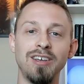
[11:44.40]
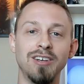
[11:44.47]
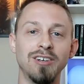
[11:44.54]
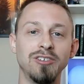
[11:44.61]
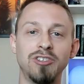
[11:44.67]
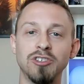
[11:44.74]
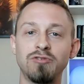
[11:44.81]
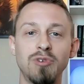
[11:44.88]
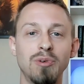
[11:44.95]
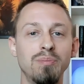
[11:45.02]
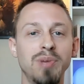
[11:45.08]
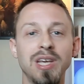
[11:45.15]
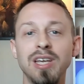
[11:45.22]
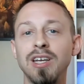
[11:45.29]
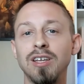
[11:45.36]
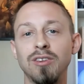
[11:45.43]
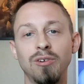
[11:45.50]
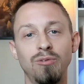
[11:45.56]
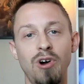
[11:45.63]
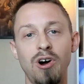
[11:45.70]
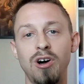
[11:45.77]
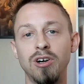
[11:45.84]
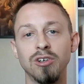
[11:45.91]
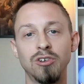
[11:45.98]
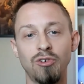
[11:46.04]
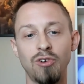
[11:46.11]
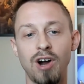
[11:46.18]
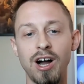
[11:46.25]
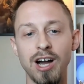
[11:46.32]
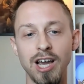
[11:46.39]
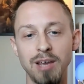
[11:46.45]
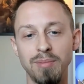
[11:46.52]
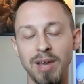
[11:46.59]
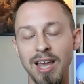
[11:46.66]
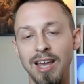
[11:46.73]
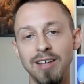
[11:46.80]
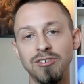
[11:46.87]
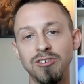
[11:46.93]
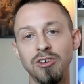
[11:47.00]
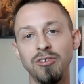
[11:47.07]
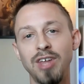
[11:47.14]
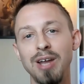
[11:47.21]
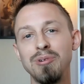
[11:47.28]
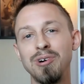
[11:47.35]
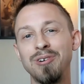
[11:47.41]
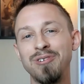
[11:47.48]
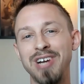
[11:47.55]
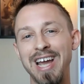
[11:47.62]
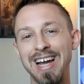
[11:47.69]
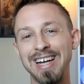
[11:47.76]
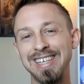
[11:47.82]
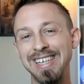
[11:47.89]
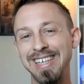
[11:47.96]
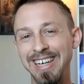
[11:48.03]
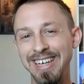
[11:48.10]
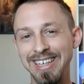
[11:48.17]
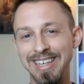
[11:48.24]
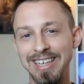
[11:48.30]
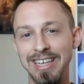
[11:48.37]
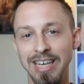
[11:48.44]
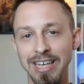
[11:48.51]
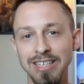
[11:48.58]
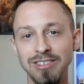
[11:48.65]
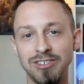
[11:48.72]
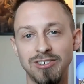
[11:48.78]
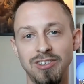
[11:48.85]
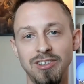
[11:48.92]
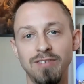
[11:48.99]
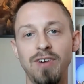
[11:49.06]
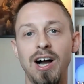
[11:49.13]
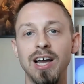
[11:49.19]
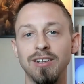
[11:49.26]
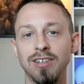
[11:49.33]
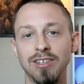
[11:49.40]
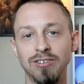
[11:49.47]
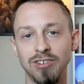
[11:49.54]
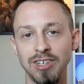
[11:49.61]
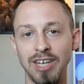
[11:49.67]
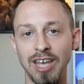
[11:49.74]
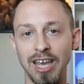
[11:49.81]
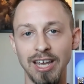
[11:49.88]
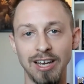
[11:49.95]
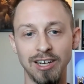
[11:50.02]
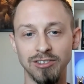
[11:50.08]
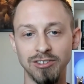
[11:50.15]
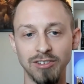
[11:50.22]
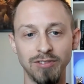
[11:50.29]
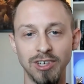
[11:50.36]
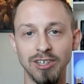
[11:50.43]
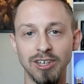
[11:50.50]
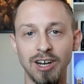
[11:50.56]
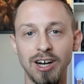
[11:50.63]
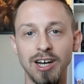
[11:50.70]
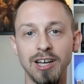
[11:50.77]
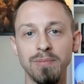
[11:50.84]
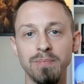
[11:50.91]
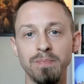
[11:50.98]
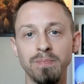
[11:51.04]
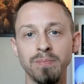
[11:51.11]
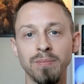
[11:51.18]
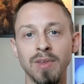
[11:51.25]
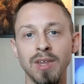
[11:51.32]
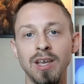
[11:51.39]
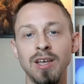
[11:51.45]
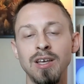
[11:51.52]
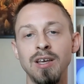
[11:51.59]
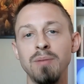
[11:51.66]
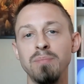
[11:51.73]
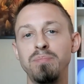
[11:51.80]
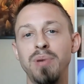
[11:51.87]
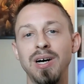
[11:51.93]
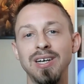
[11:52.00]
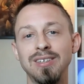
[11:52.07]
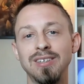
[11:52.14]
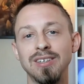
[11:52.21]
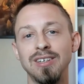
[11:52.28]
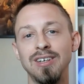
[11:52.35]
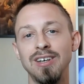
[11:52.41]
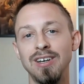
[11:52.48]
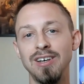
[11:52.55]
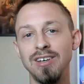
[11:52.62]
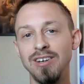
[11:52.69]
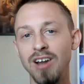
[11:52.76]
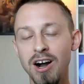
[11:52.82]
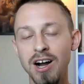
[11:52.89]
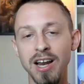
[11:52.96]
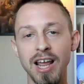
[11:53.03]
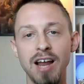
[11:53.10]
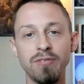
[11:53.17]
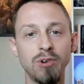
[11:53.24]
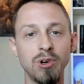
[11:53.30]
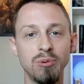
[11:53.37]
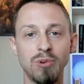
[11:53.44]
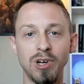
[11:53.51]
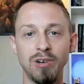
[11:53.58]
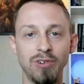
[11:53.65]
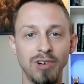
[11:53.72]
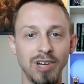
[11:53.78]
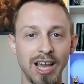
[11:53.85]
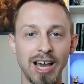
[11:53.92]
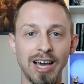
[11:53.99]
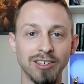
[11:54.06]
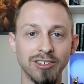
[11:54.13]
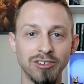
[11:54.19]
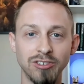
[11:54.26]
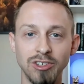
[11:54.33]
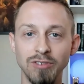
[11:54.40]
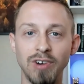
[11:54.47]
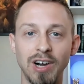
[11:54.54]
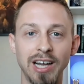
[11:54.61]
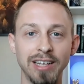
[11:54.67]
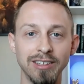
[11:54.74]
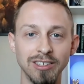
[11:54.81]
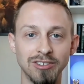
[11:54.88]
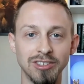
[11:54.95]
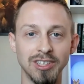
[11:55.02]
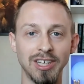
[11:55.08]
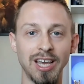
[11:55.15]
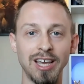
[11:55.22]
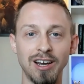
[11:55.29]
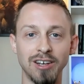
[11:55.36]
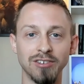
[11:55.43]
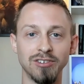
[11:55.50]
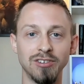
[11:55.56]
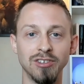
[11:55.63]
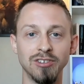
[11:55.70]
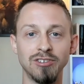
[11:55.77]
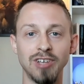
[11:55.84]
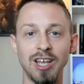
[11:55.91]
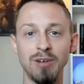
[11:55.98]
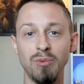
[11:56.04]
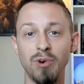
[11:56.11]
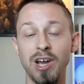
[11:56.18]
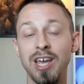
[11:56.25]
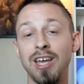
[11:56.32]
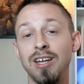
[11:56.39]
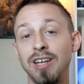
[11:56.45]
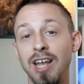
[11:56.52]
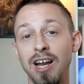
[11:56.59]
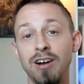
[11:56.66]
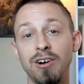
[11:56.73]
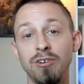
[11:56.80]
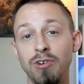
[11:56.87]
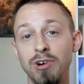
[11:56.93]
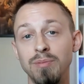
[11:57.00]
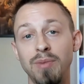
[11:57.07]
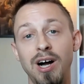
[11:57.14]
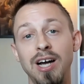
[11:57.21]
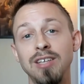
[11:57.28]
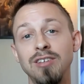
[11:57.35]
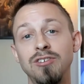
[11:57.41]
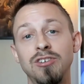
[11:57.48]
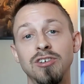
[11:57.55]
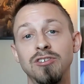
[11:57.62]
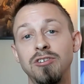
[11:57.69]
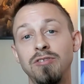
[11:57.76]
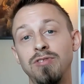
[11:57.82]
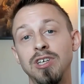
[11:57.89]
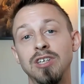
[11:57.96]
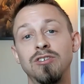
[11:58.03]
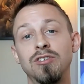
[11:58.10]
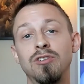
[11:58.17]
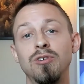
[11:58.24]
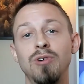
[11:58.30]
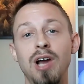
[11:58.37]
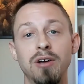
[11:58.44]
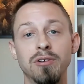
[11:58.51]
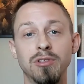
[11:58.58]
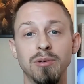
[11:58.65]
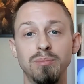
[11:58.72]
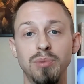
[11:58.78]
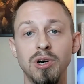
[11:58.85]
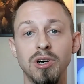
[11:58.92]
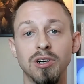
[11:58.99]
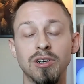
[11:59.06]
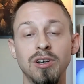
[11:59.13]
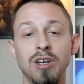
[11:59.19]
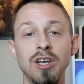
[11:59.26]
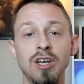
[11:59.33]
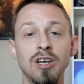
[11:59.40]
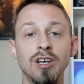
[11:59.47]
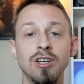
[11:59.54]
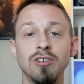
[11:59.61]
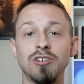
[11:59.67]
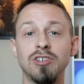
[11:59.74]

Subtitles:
just for being in the wrong tribe. And so they were reacting against the violence and chaos of their time. But not everyone reacts to violence and chaos in the same way, and Karen reminds us of this throughout the book. She